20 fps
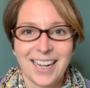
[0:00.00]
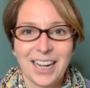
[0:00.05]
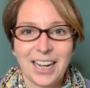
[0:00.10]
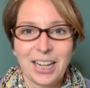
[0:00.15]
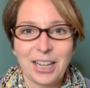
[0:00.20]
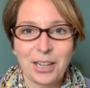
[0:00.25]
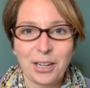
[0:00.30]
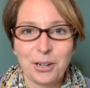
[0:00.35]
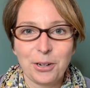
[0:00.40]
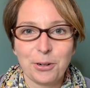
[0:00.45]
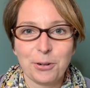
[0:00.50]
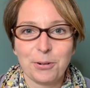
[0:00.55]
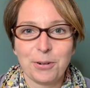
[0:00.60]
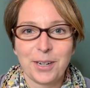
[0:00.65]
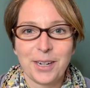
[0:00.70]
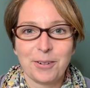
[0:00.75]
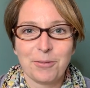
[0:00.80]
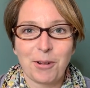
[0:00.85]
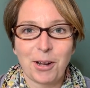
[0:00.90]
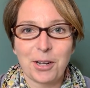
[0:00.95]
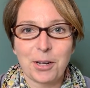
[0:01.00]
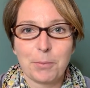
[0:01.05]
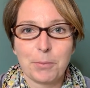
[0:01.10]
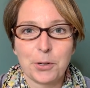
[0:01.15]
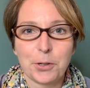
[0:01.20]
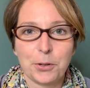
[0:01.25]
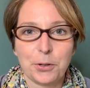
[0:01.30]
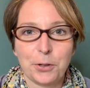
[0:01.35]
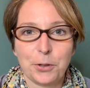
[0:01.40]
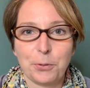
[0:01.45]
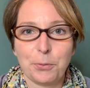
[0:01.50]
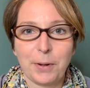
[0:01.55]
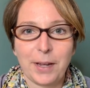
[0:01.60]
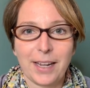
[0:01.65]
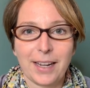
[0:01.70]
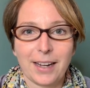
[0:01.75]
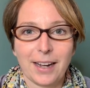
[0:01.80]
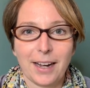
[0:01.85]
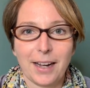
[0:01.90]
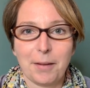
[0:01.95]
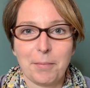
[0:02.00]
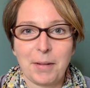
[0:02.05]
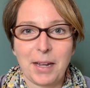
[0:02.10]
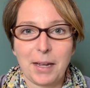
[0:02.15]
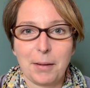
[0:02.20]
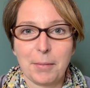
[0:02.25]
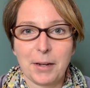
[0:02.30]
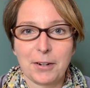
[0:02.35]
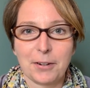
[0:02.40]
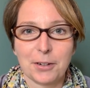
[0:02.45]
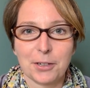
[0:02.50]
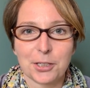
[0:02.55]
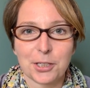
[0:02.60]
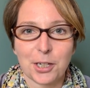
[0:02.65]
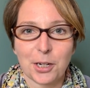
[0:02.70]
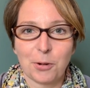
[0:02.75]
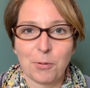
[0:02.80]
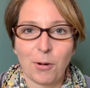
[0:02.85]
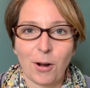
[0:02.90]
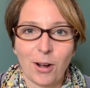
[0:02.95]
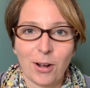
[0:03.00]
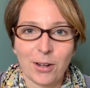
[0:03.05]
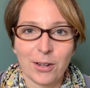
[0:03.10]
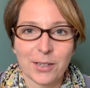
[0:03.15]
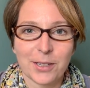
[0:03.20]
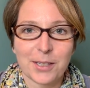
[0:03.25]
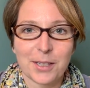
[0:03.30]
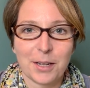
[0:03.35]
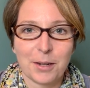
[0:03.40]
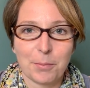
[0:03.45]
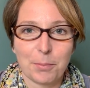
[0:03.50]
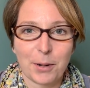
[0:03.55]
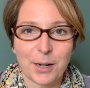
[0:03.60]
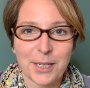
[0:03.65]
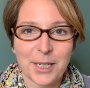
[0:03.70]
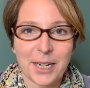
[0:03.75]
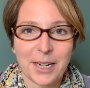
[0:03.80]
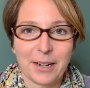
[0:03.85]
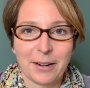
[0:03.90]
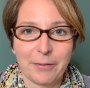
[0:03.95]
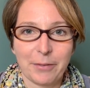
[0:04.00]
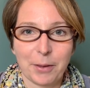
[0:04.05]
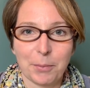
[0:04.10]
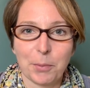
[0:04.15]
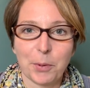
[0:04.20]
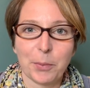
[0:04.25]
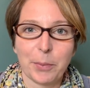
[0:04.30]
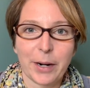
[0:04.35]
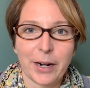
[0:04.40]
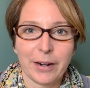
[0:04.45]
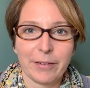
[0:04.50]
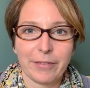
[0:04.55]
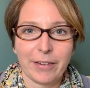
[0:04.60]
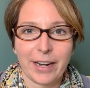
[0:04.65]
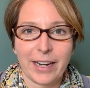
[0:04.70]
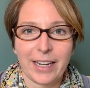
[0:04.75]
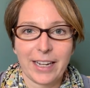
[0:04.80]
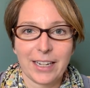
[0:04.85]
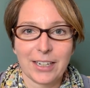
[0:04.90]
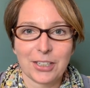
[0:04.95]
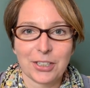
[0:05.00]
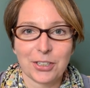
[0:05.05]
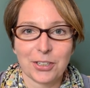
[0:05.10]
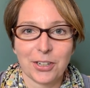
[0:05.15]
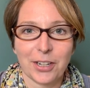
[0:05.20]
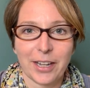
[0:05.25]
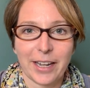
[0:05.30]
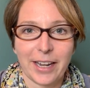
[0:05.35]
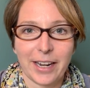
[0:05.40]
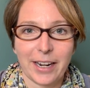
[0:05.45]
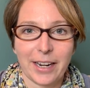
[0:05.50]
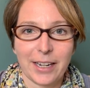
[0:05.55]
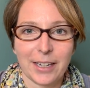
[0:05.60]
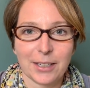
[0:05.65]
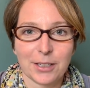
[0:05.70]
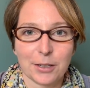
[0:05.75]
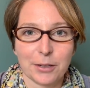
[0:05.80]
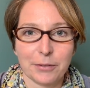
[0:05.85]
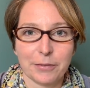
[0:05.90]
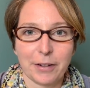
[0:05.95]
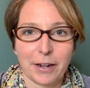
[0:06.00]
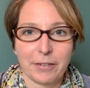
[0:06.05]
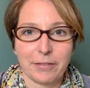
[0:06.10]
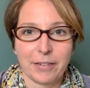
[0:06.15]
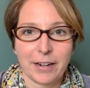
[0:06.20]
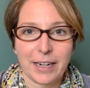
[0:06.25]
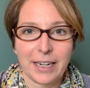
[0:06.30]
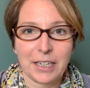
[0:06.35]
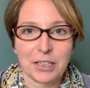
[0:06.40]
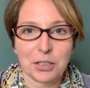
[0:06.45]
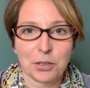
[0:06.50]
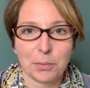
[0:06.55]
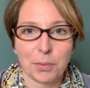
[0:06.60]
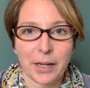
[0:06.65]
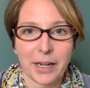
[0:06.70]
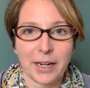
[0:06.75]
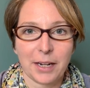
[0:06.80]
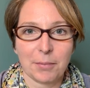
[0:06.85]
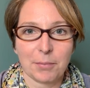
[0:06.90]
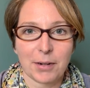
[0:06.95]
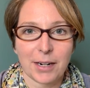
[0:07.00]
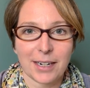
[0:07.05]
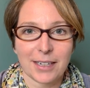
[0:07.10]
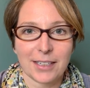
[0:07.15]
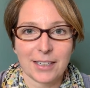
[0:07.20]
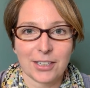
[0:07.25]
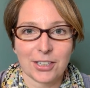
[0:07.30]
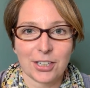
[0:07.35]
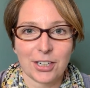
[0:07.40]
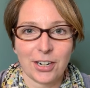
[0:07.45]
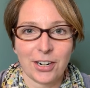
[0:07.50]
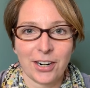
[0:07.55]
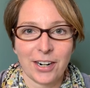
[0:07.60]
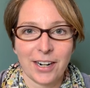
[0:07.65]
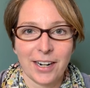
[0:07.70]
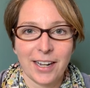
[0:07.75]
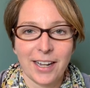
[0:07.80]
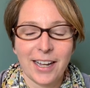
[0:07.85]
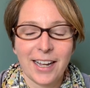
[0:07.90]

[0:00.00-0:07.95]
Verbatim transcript: Hello and welcome to a new week. I'm Amy Groshong Walls, the president of Thimbleberry Financial and a certified financial planning practitioner.